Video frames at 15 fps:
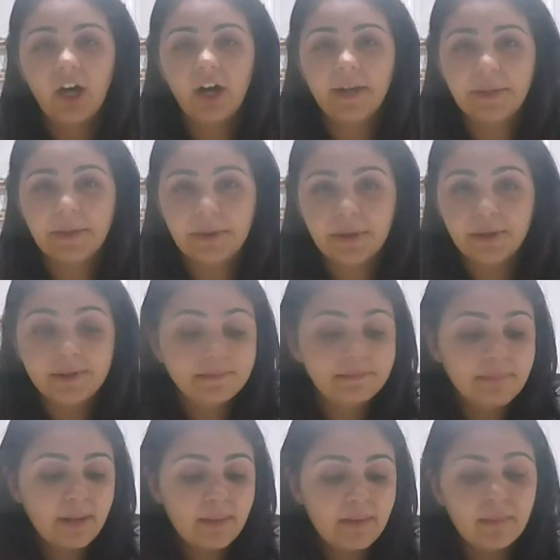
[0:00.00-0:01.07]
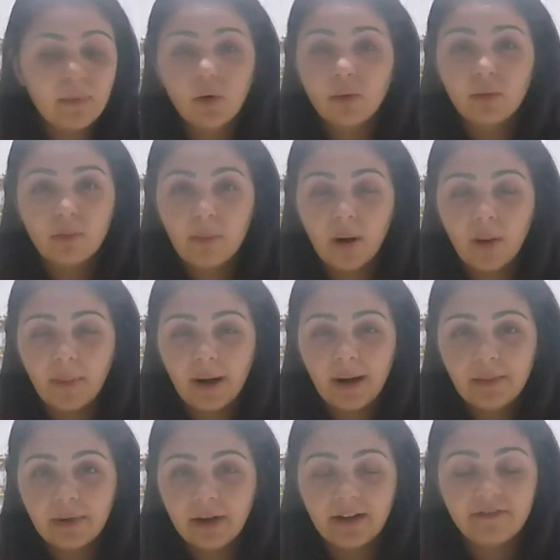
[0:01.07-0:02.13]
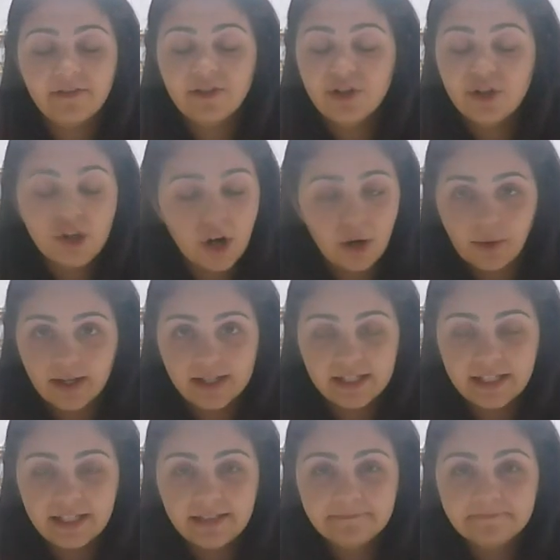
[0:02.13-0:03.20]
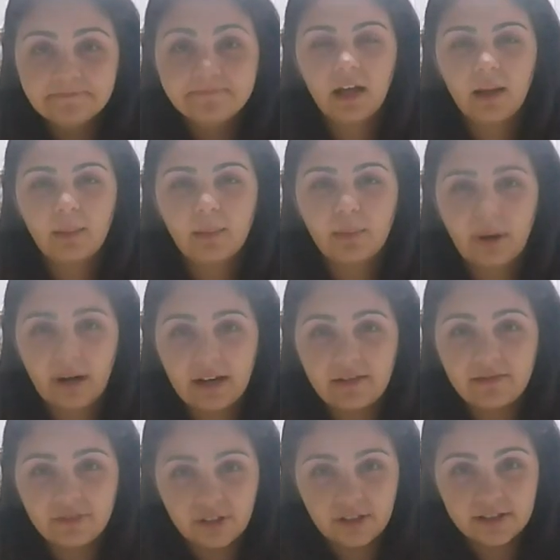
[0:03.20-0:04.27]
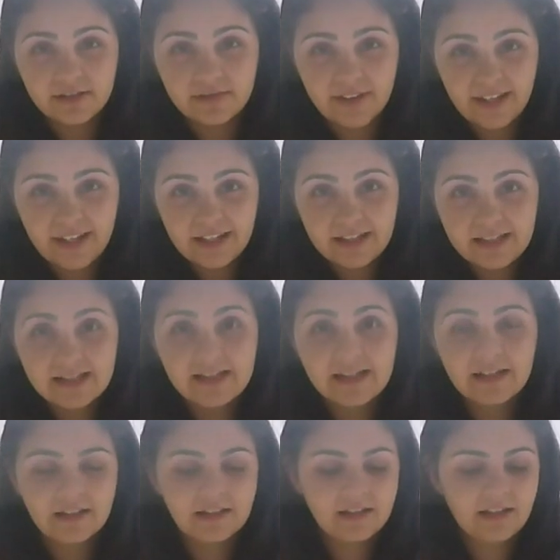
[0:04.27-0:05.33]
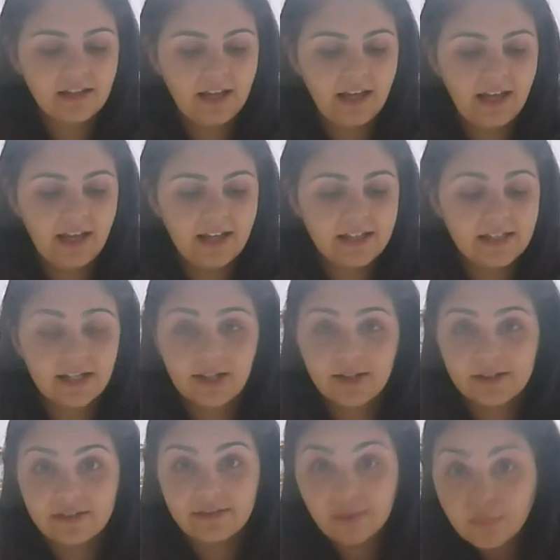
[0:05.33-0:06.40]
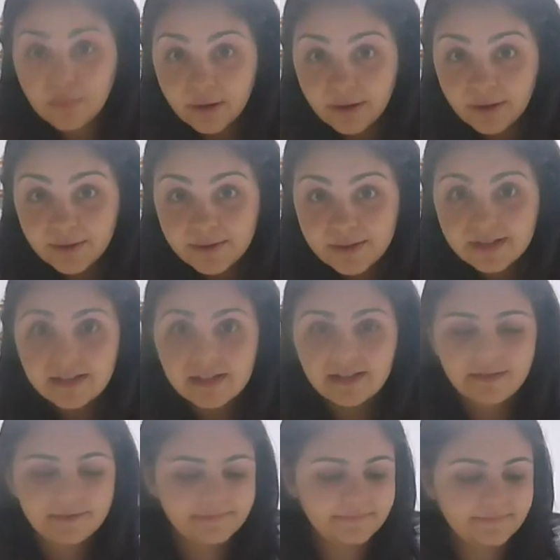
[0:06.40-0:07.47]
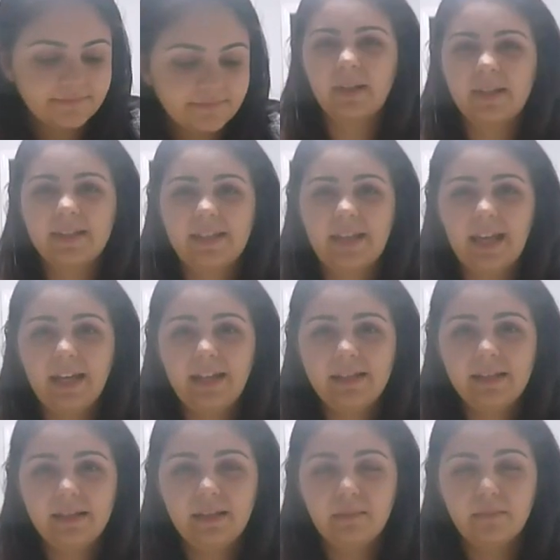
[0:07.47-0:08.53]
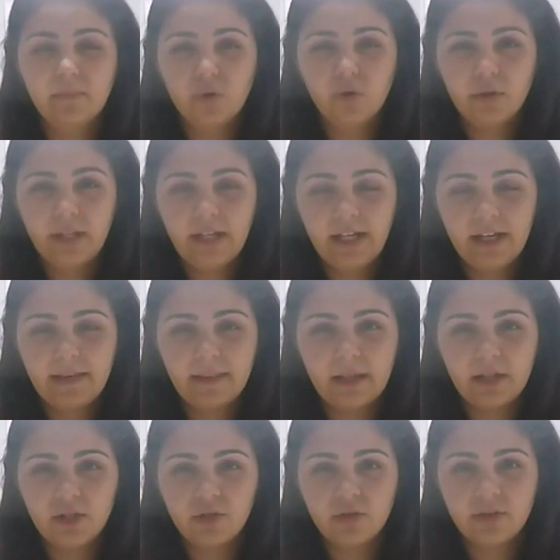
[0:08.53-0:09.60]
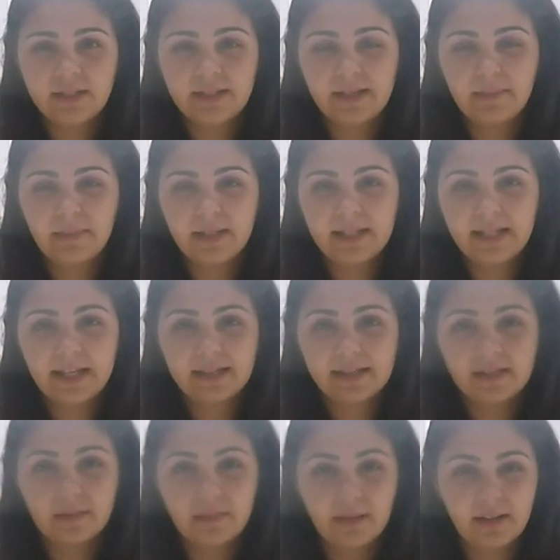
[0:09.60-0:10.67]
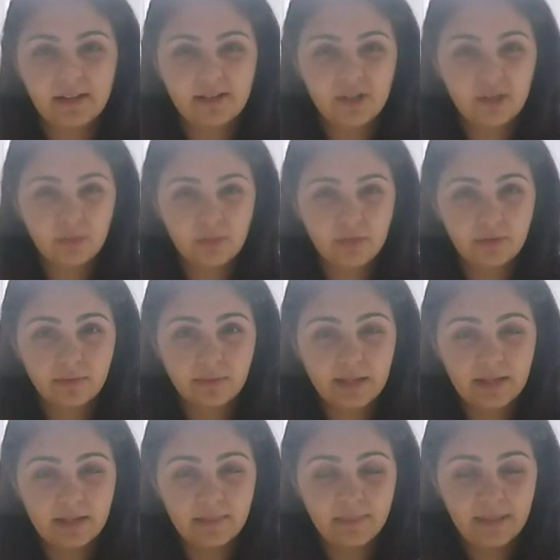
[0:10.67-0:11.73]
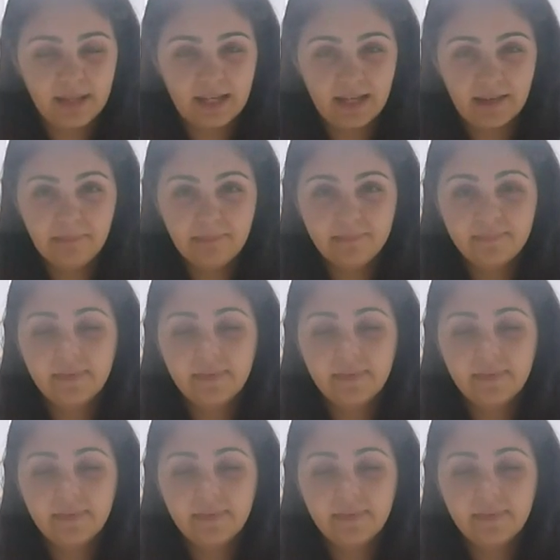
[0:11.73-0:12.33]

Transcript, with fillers: I don't know. Maybe more will pop up. I have no idea. Praying for lots of eggs and lots of embryos my scans in the morning and they should send me a text at about 2 or 3 p.m.